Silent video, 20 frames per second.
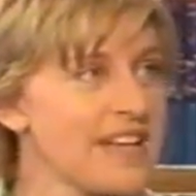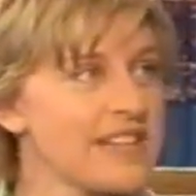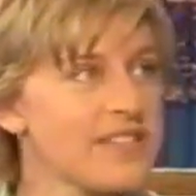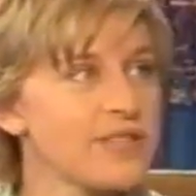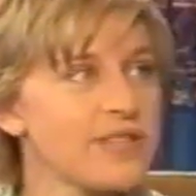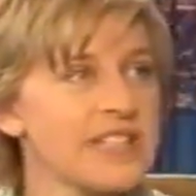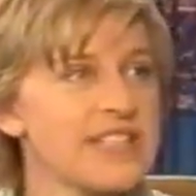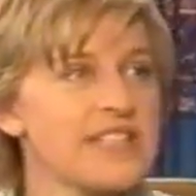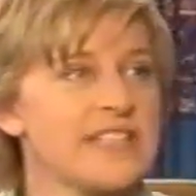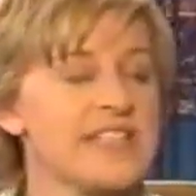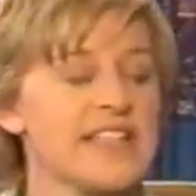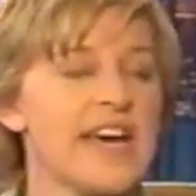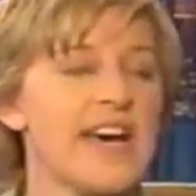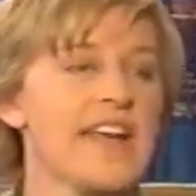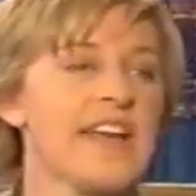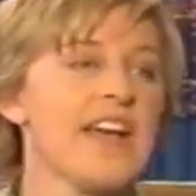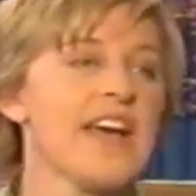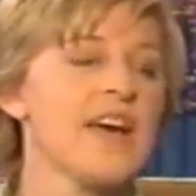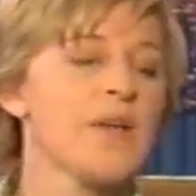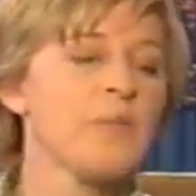It's really
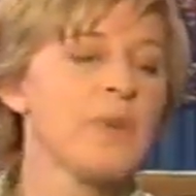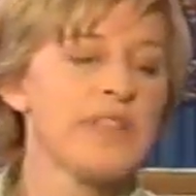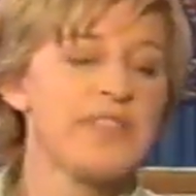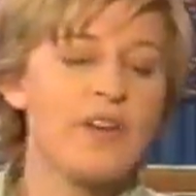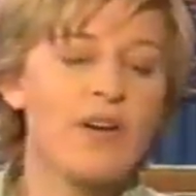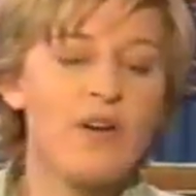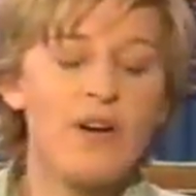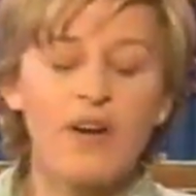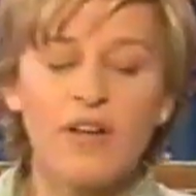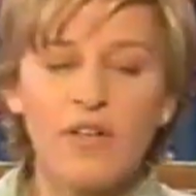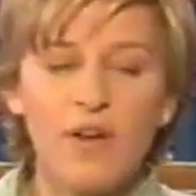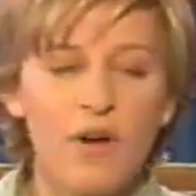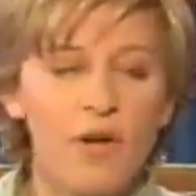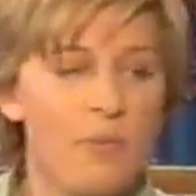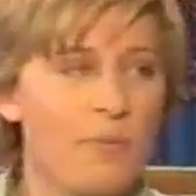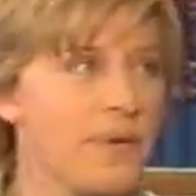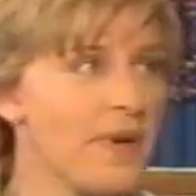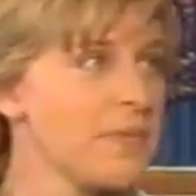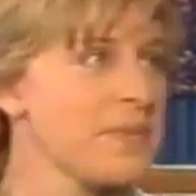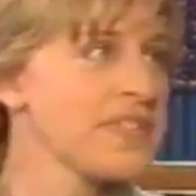sad. But the
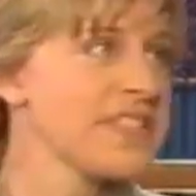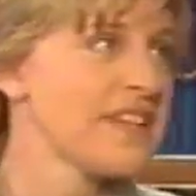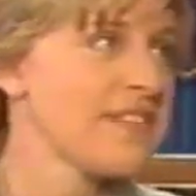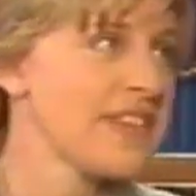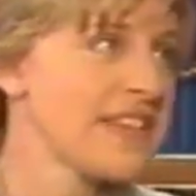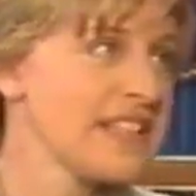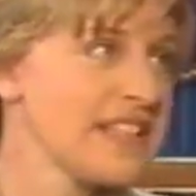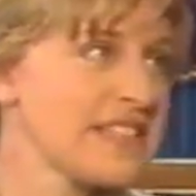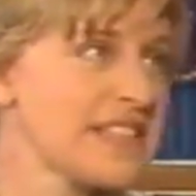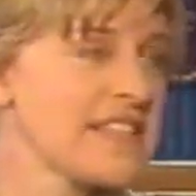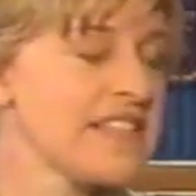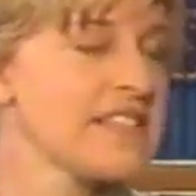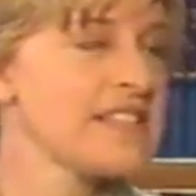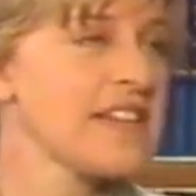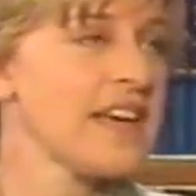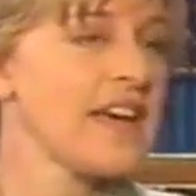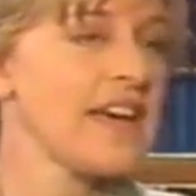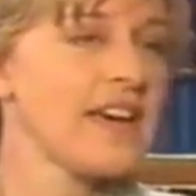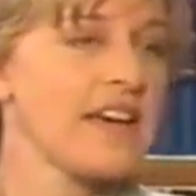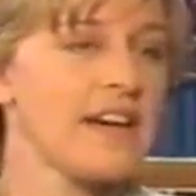whole purpose of it is
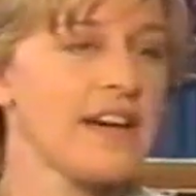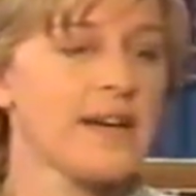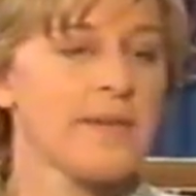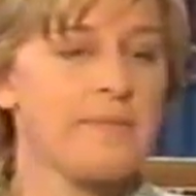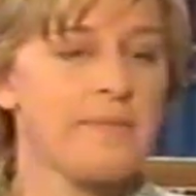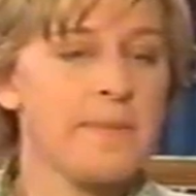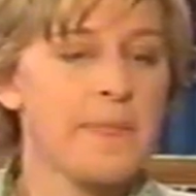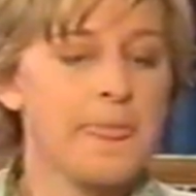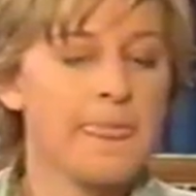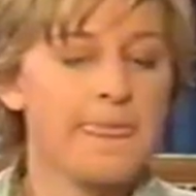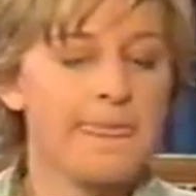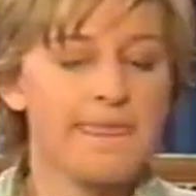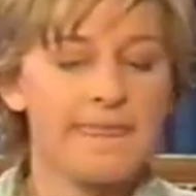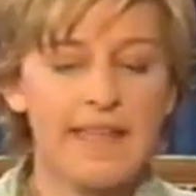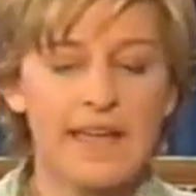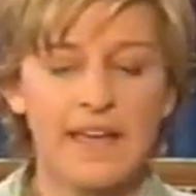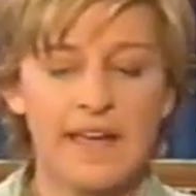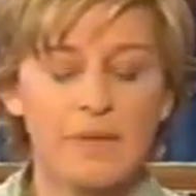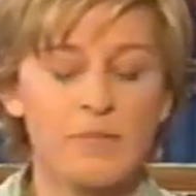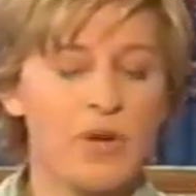because I'm
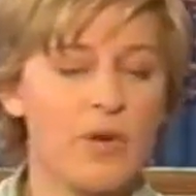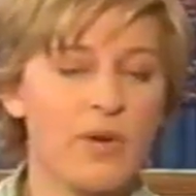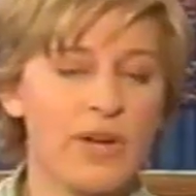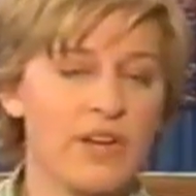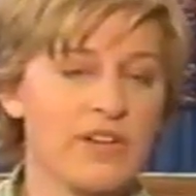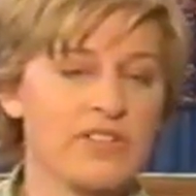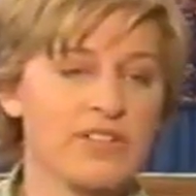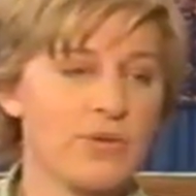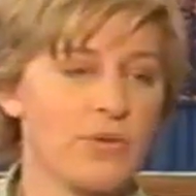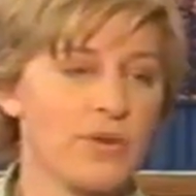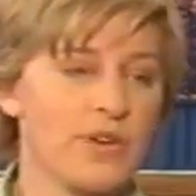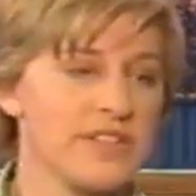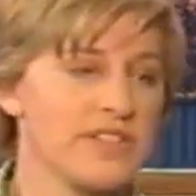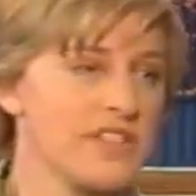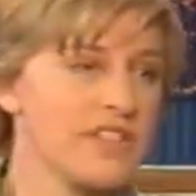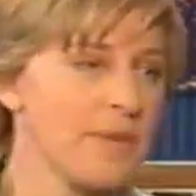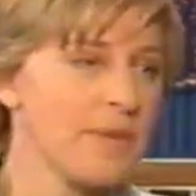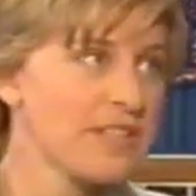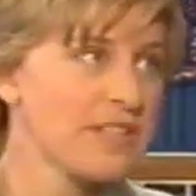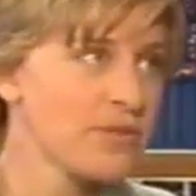going on tour, and
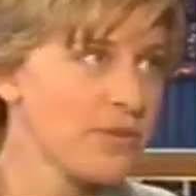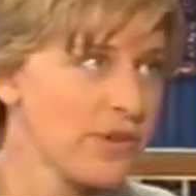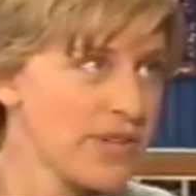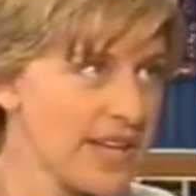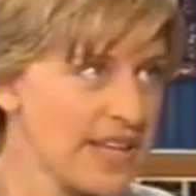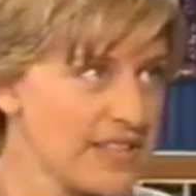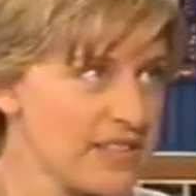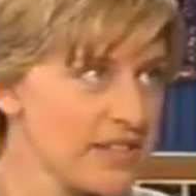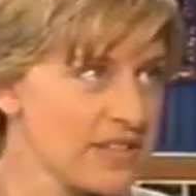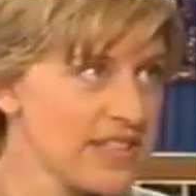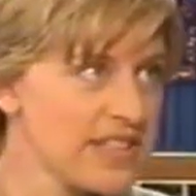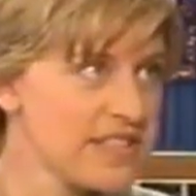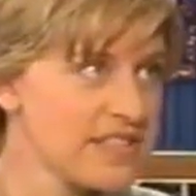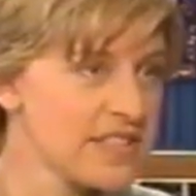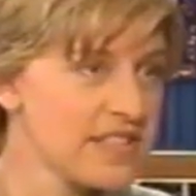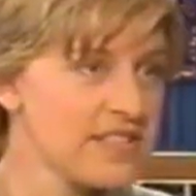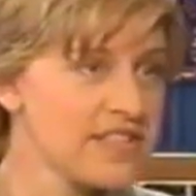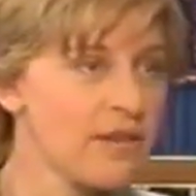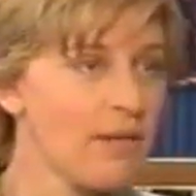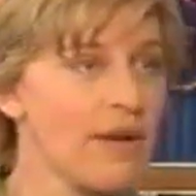so my tour dates are
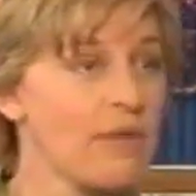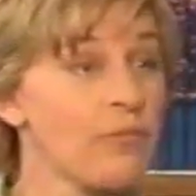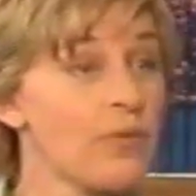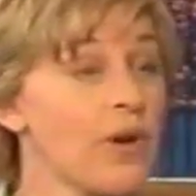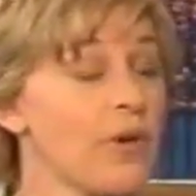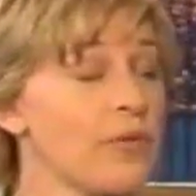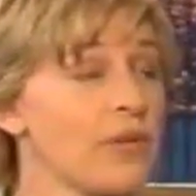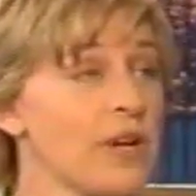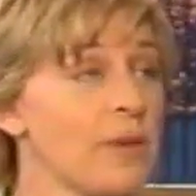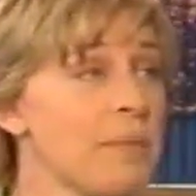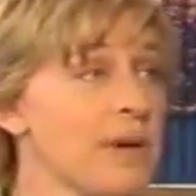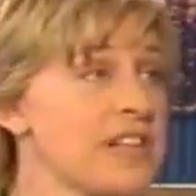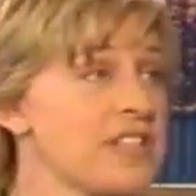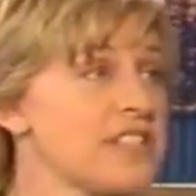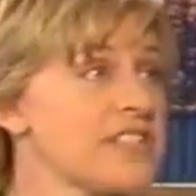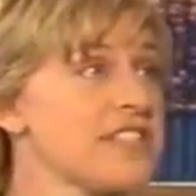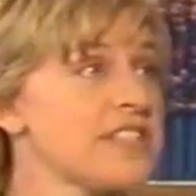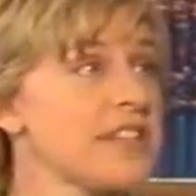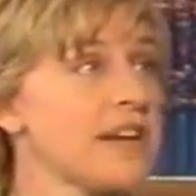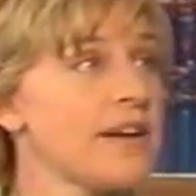listed, so I wrote a
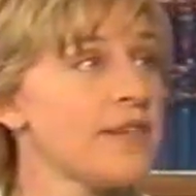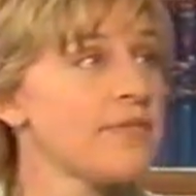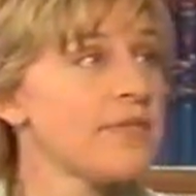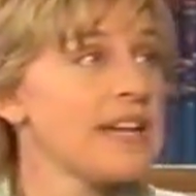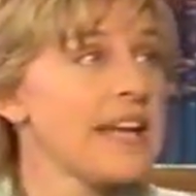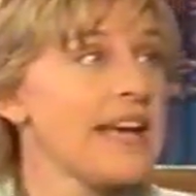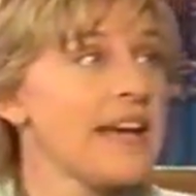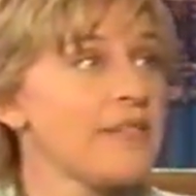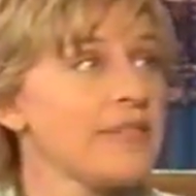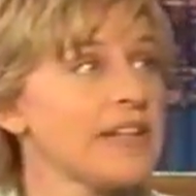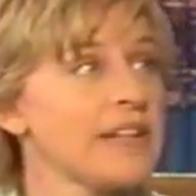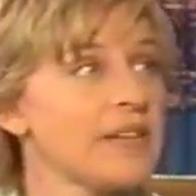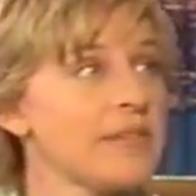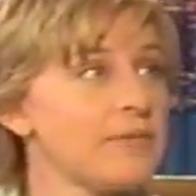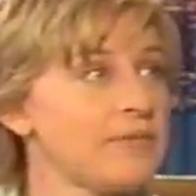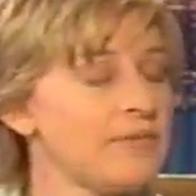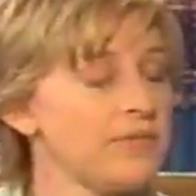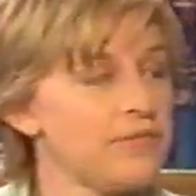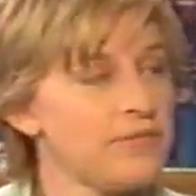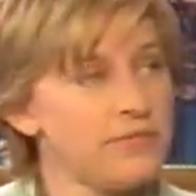bunch of stuff, and I have
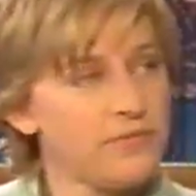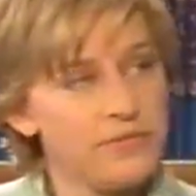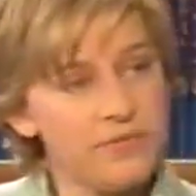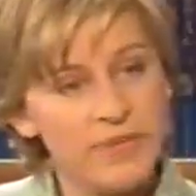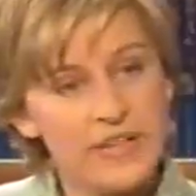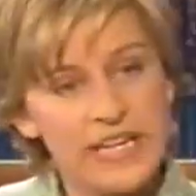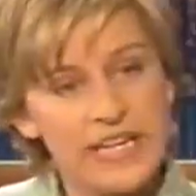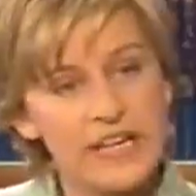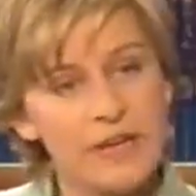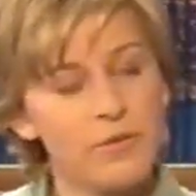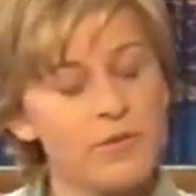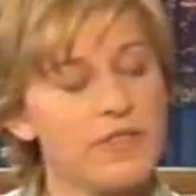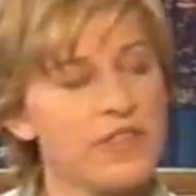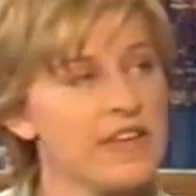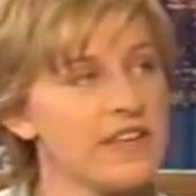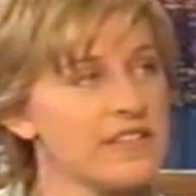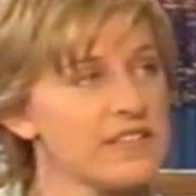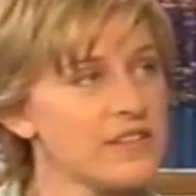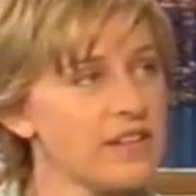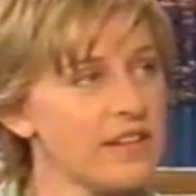little video
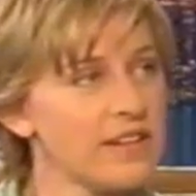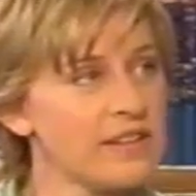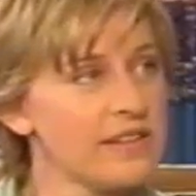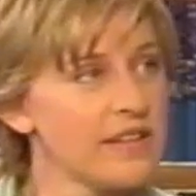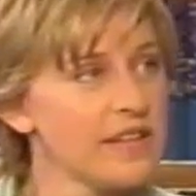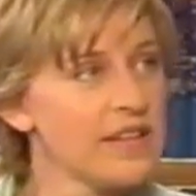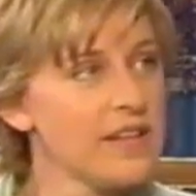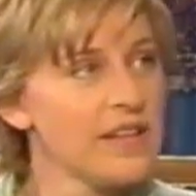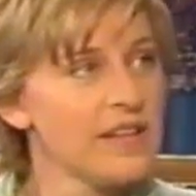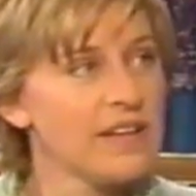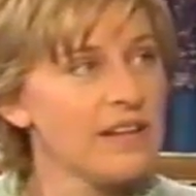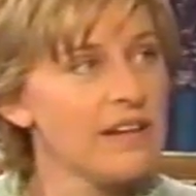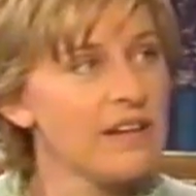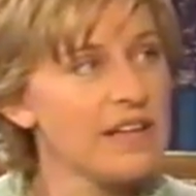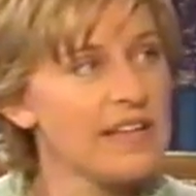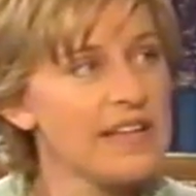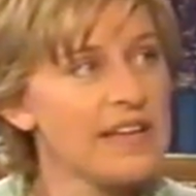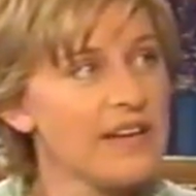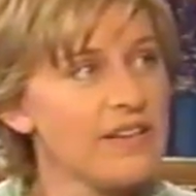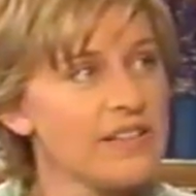things on
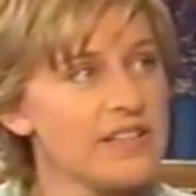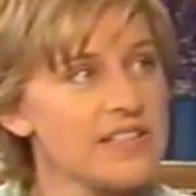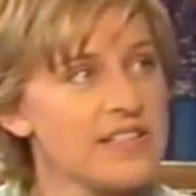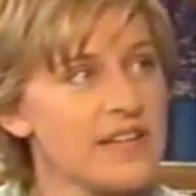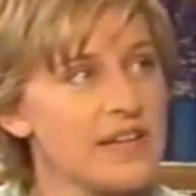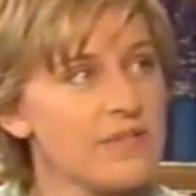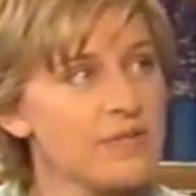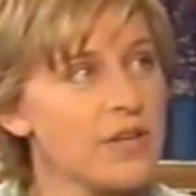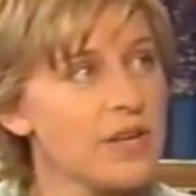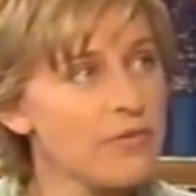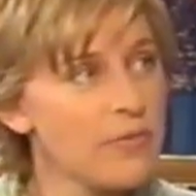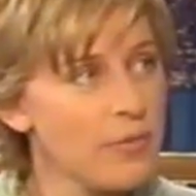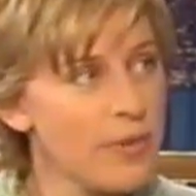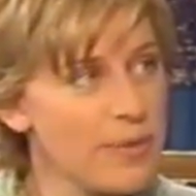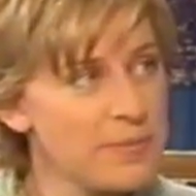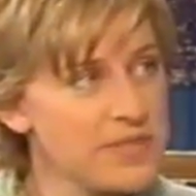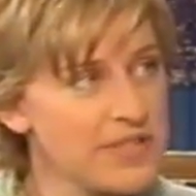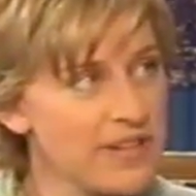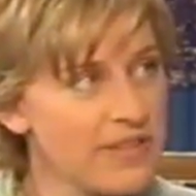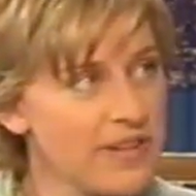there and stuff. You have a
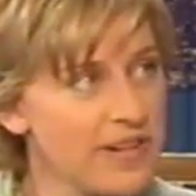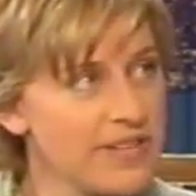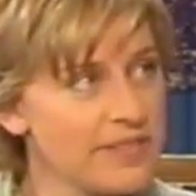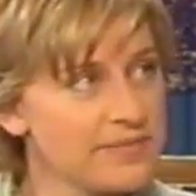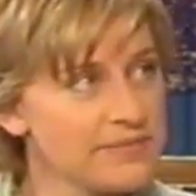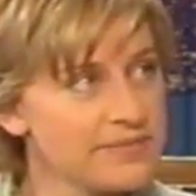website, right?